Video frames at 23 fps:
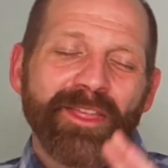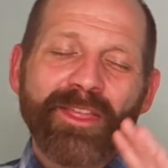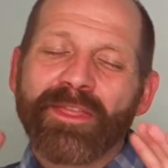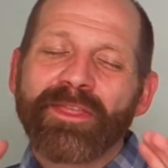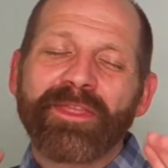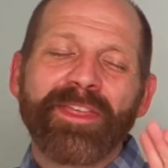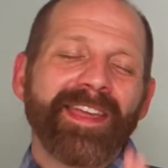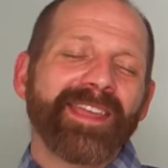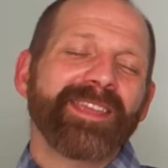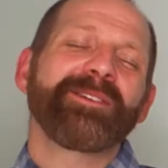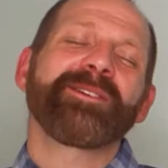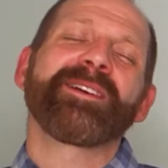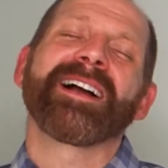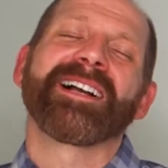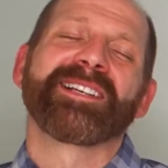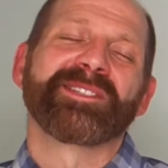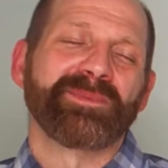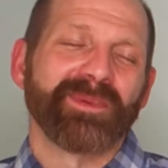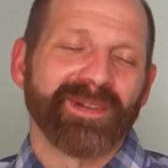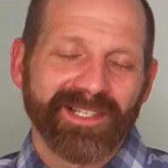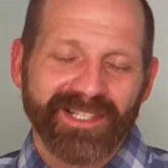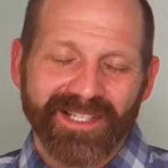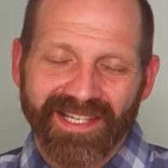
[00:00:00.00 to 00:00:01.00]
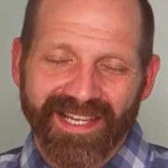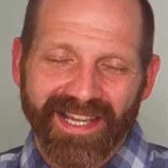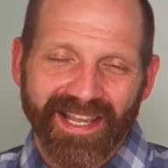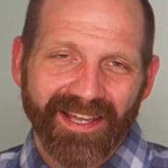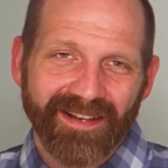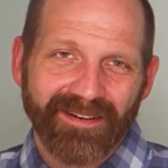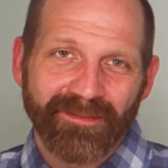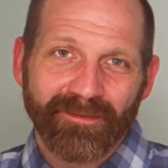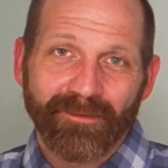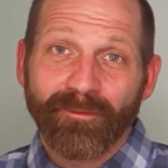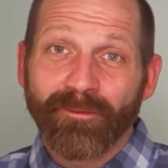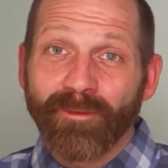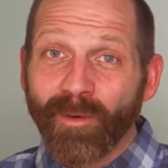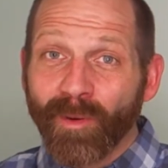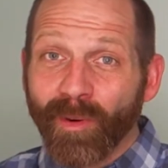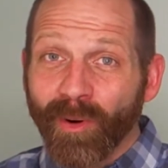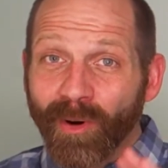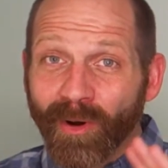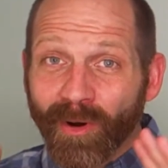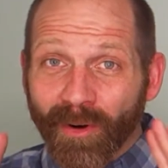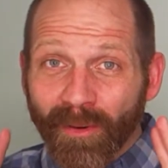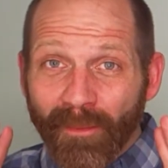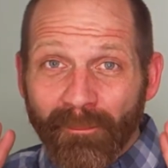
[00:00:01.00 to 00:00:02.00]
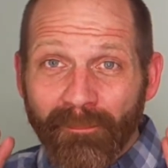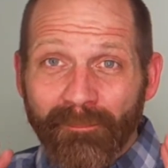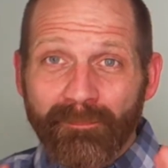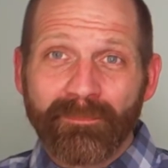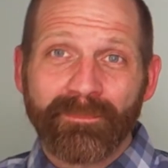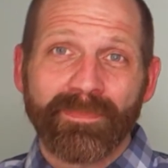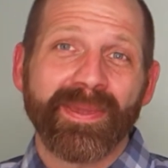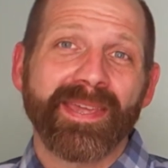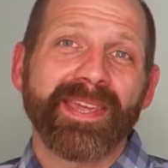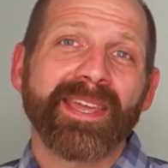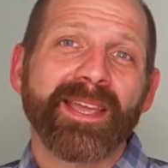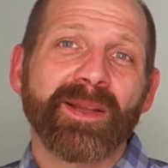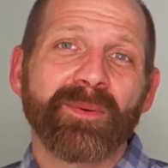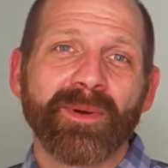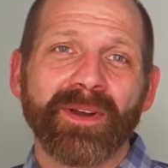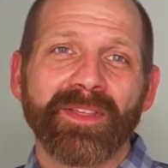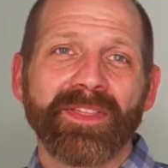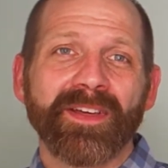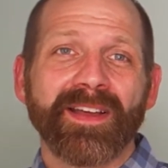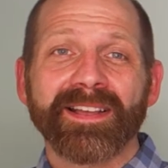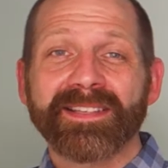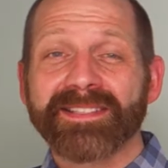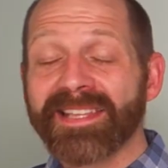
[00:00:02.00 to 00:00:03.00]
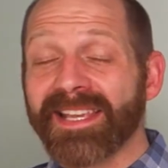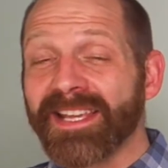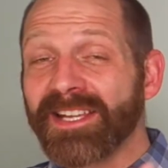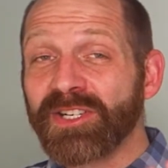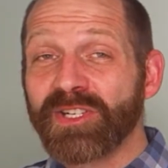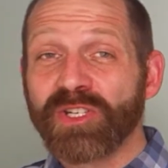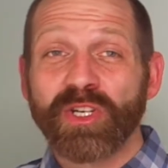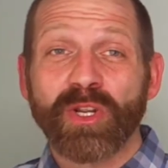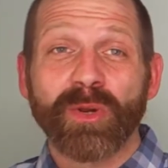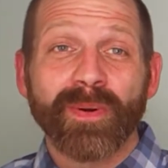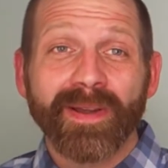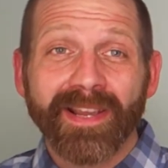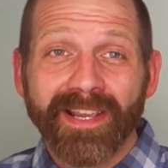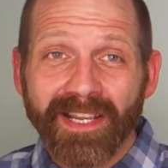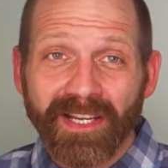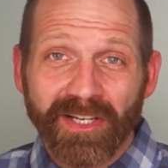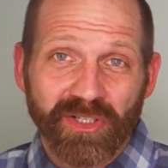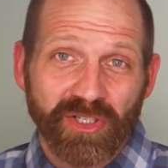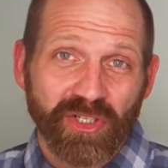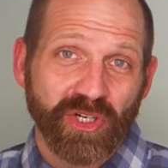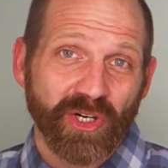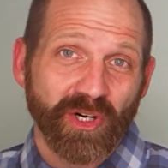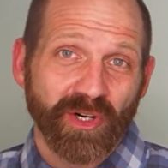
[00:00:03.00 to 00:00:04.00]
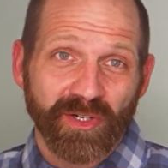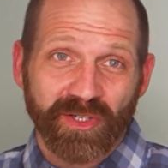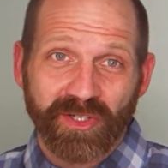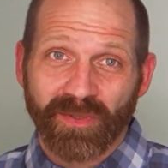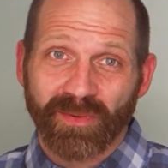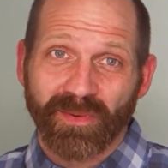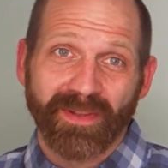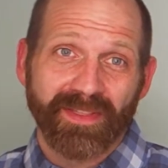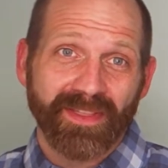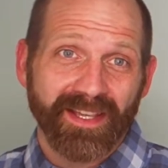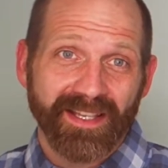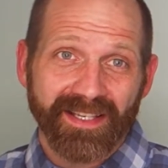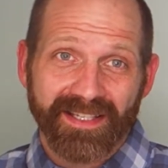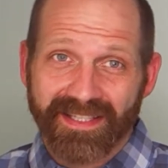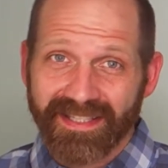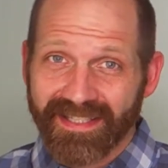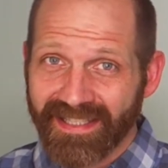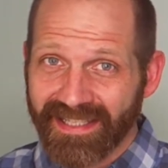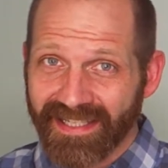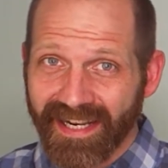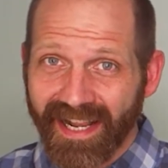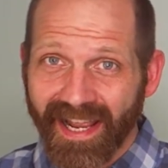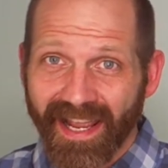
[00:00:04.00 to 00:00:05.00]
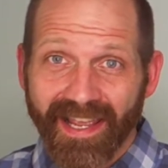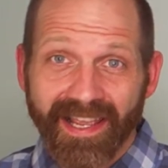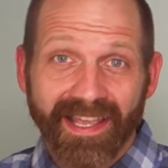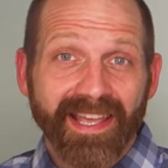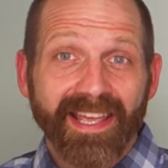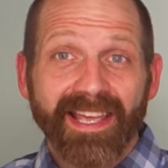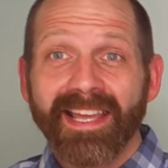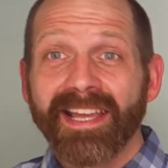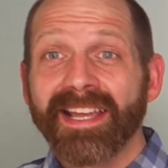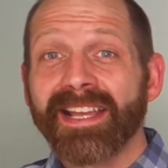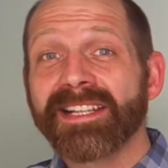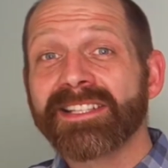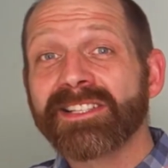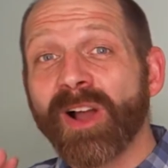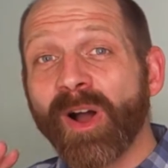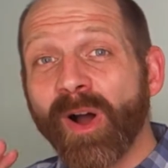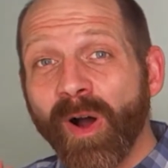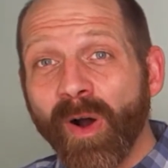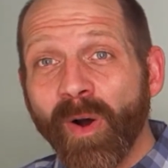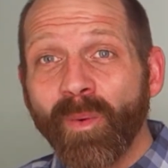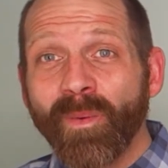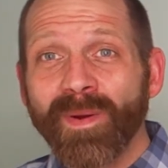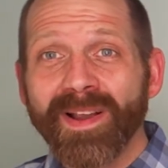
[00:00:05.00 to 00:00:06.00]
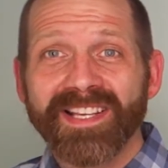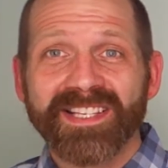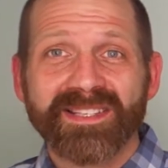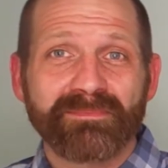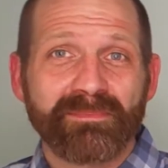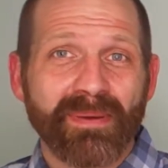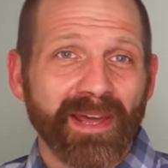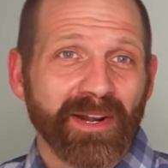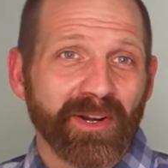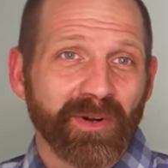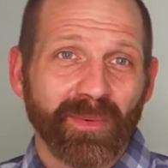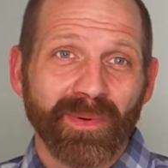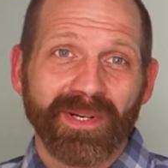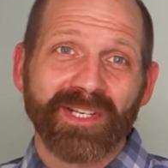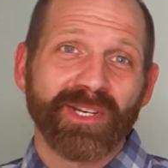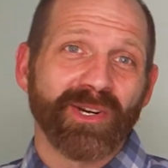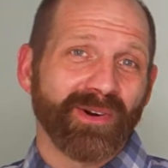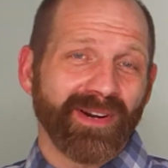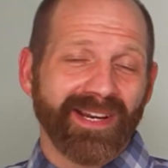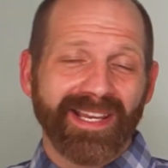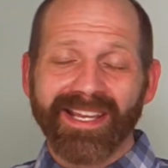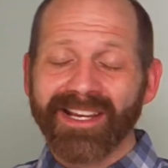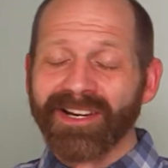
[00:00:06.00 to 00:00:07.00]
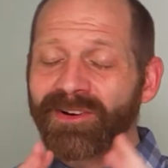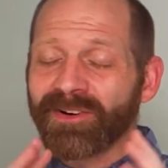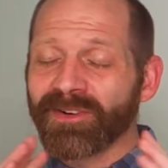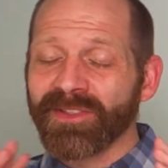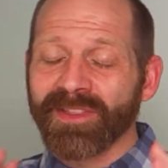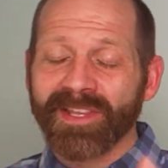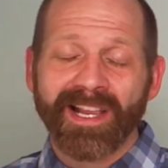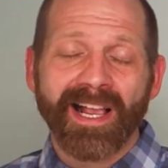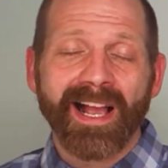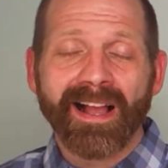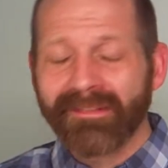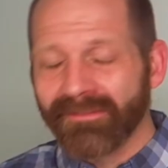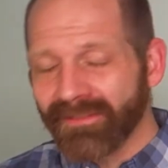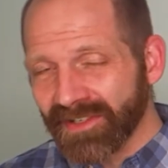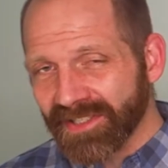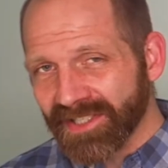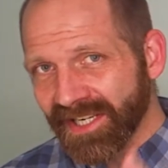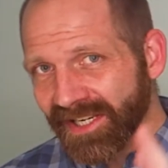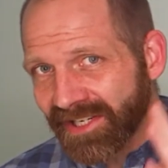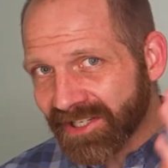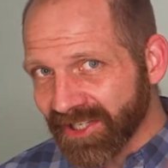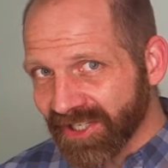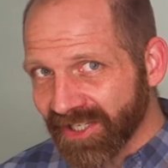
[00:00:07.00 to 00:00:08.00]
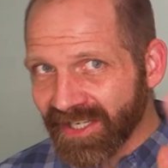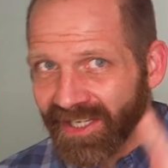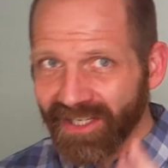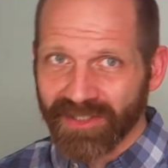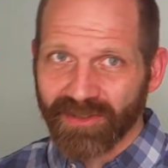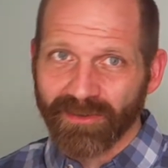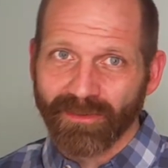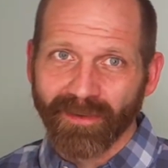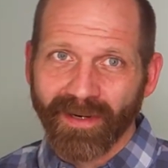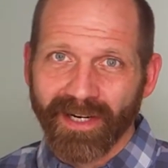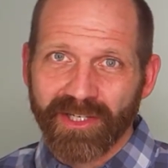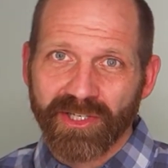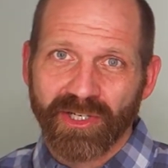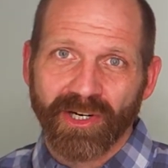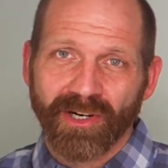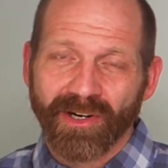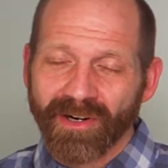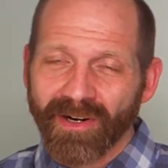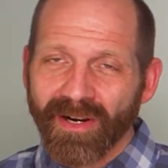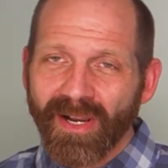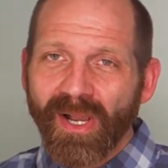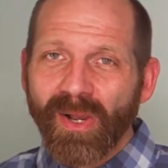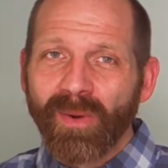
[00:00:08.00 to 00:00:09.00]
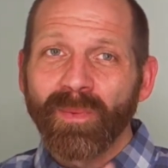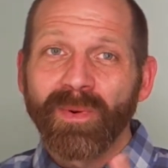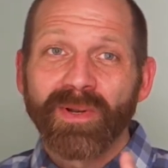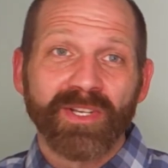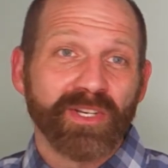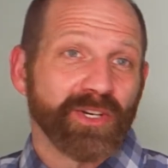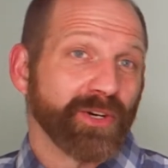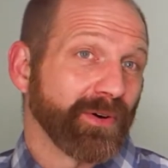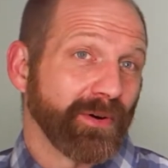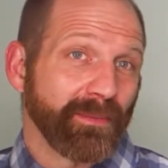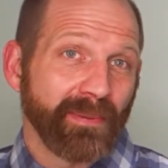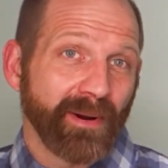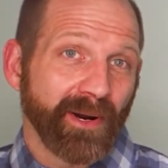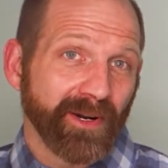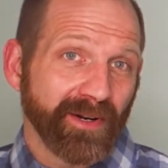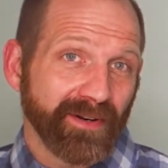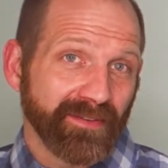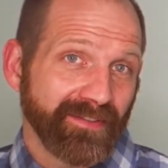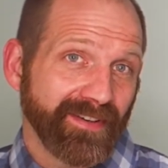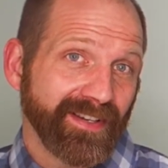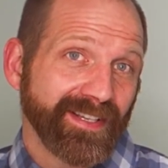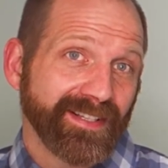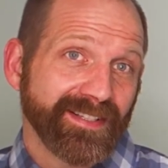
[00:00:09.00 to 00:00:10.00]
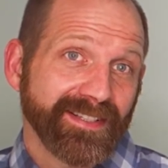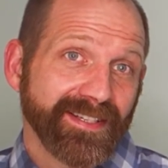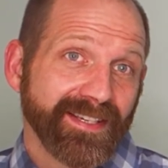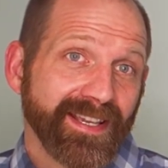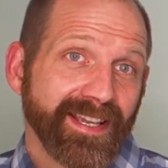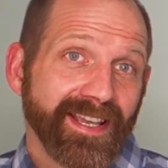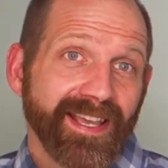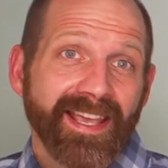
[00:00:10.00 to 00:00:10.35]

Thank you guys once again for being with us and doing church with us today. It's always better when you're here. The conversation is richer when you're a part of it.